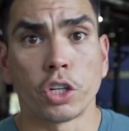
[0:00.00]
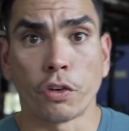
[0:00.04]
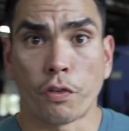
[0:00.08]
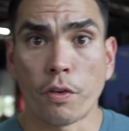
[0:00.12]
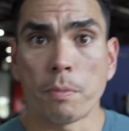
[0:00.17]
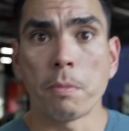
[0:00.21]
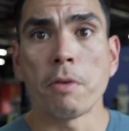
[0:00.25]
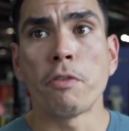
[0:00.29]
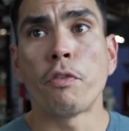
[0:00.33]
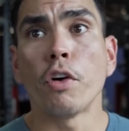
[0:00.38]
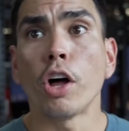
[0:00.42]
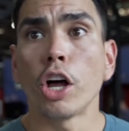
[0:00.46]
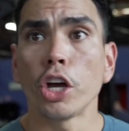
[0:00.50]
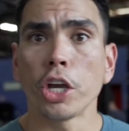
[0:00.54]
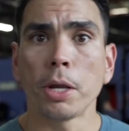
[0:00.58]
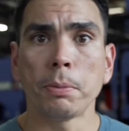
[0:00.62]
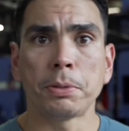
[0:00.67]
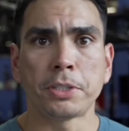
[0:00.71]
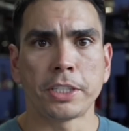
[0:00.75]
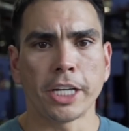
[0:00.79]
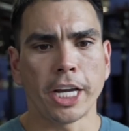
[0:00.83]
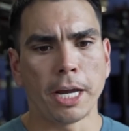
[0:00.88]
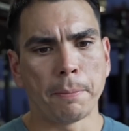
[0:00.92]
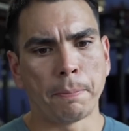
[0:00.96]
from a volume
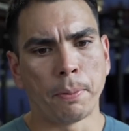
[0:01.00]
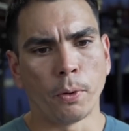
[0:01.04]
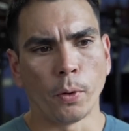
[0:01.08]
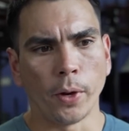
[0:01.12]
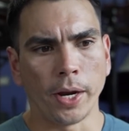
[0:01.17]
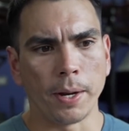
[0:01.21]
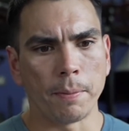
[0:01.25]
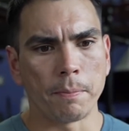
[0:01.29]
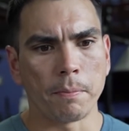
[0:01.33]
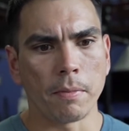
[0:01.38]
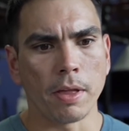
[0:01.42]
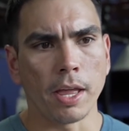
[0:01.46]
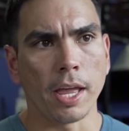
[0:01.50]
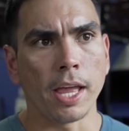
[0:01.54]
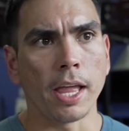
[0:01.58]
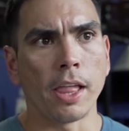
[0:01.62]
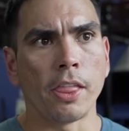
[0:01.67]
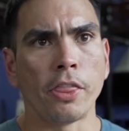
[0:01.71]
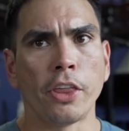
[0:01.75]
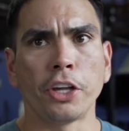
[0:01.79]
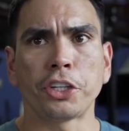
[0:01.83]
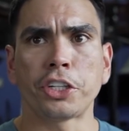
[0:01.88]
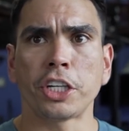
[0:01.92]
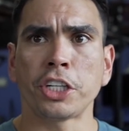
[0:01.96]
standpoint,
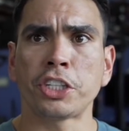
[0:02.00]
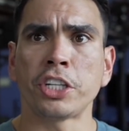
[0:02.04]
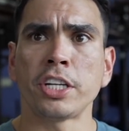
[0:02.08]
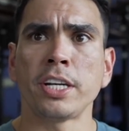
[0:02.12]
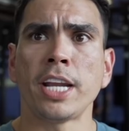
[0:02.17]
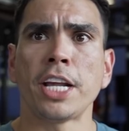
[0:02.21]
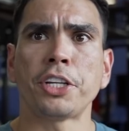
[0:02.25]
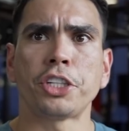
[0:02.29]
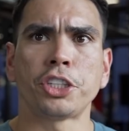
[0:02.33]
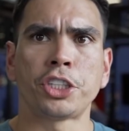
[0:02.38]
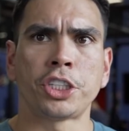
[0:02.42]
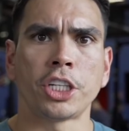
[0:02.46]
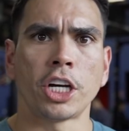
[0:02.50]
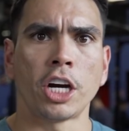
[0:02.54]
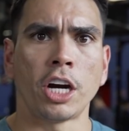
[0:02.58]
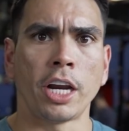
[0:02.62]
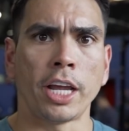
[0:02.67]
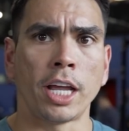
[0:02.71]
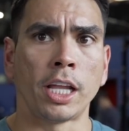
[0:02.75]
this isn't necessarily